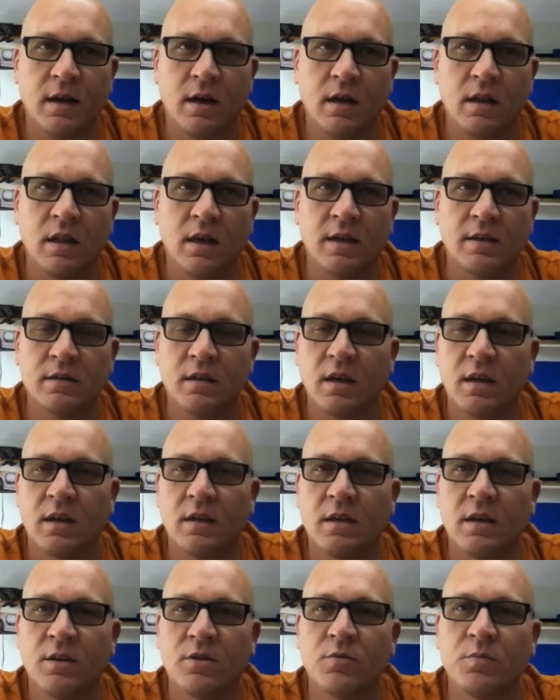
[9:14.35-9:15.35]
I like
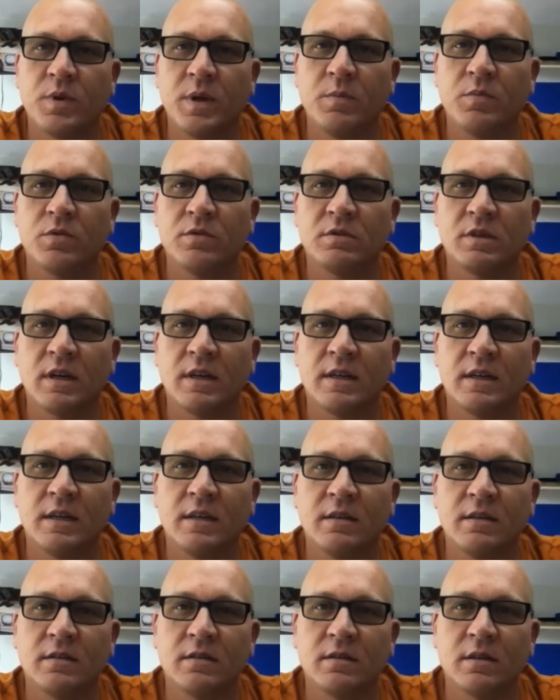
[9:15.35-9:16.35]
taking other people's
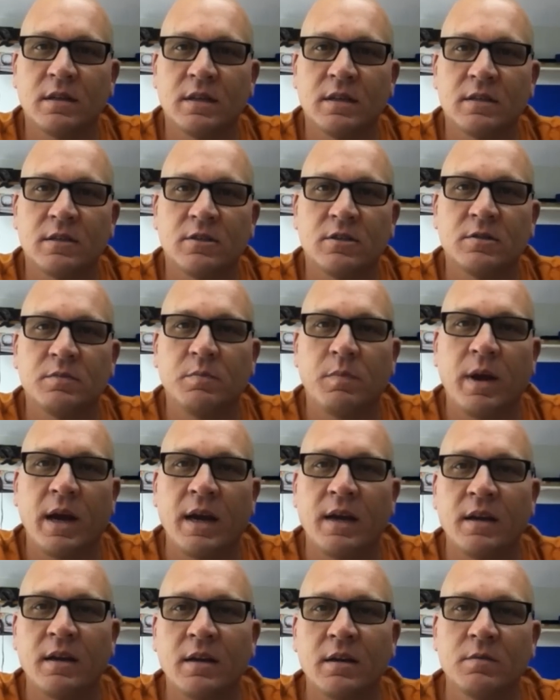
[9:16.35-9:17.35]
ideas and
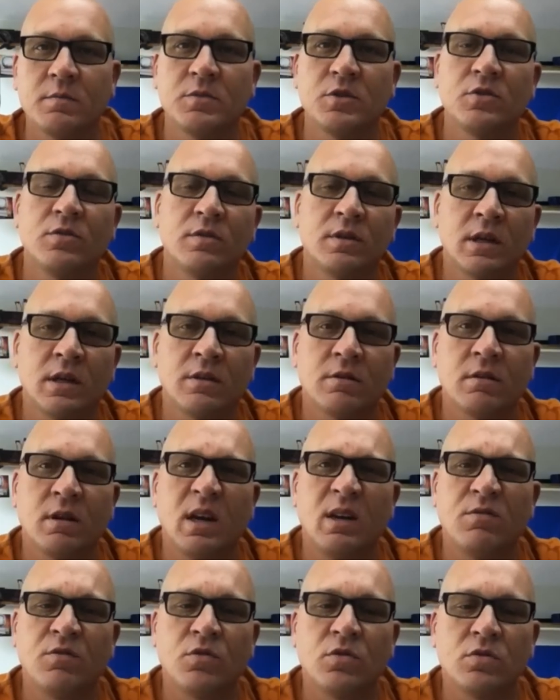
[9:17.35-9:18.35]
expanding them to another
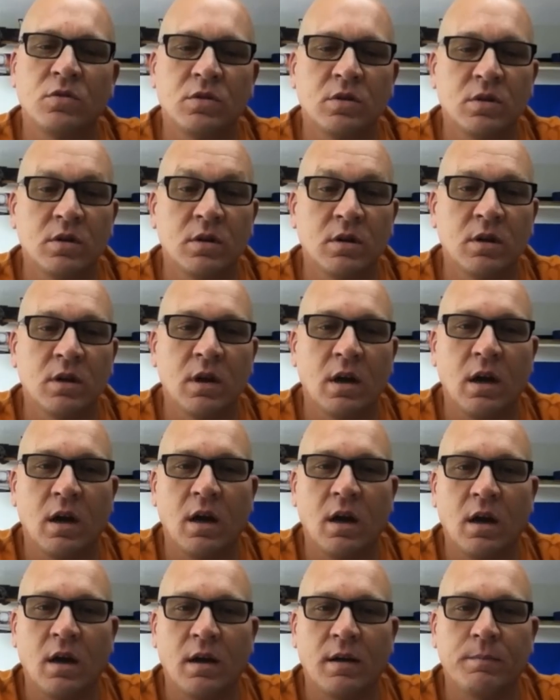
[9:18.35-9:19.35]
level.
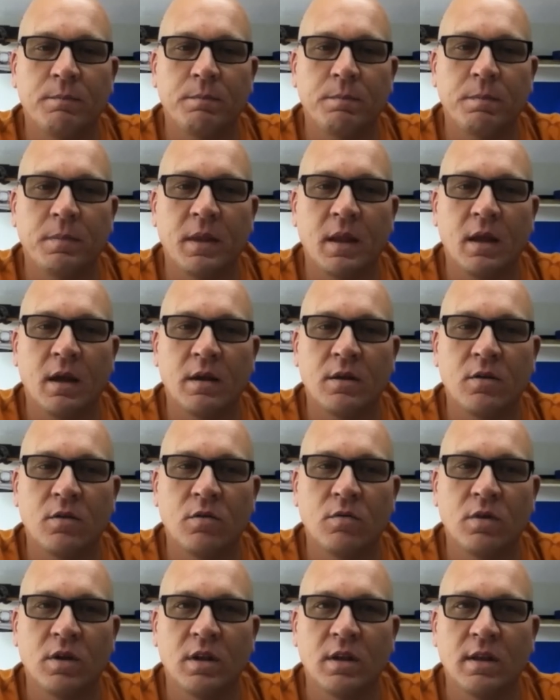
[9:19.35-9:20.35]
I
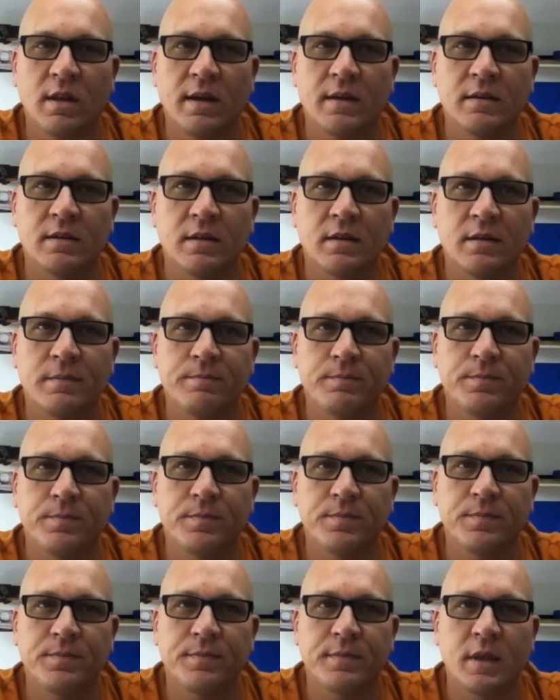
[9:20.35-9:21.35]
don't really like to
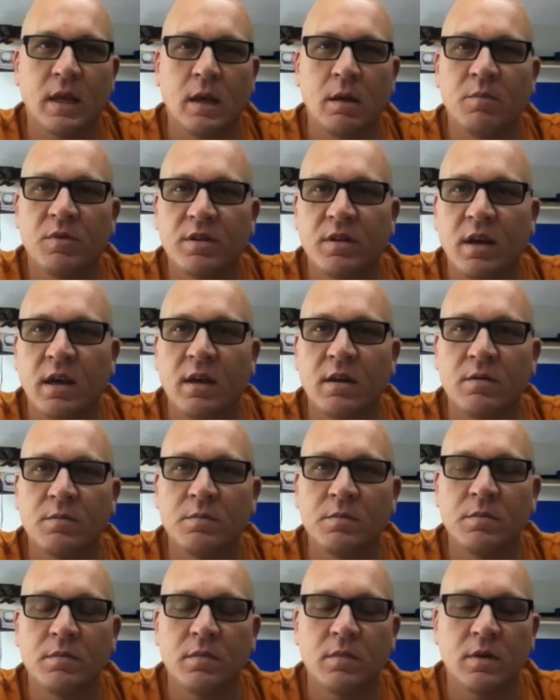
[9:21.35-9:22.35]
imitate
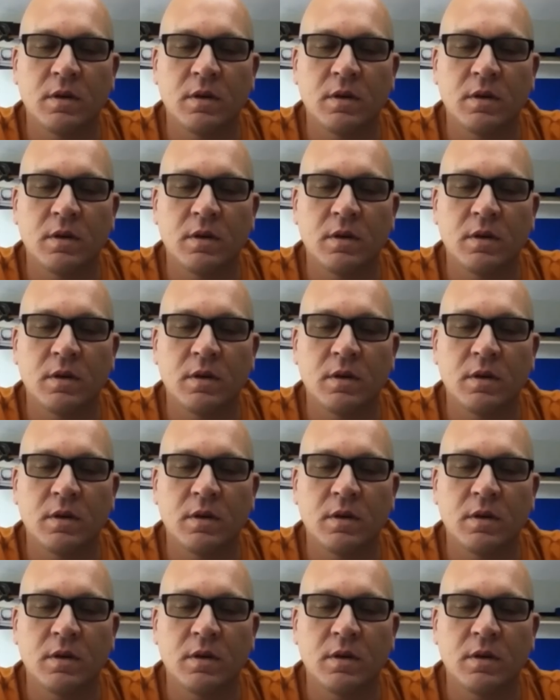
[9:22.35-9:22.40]
them.